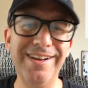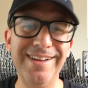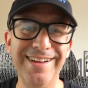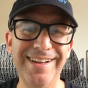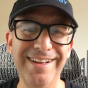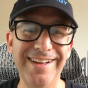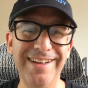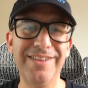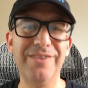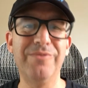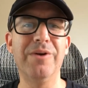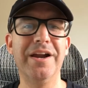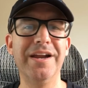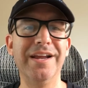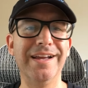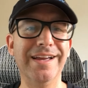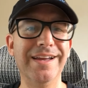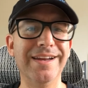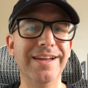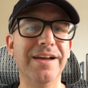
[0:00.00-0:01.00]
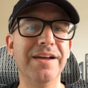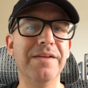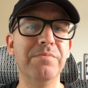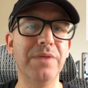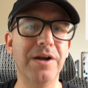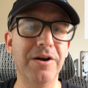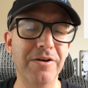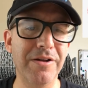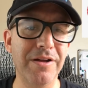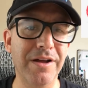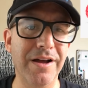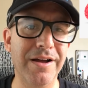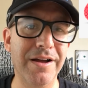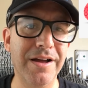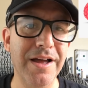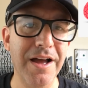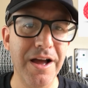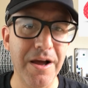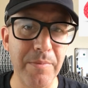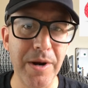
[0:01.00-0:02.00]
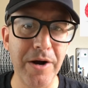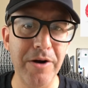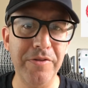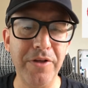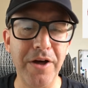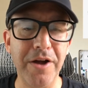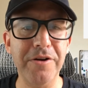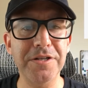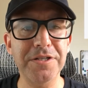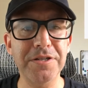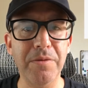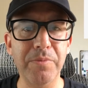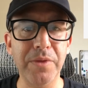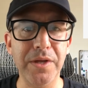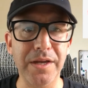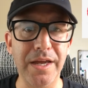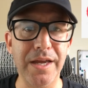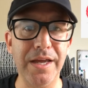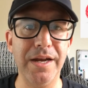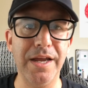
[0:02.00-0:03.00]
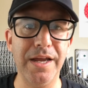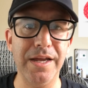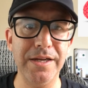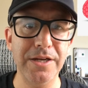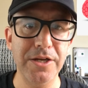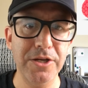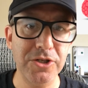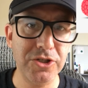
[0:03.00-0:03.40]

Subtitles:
running in a marathon or something in a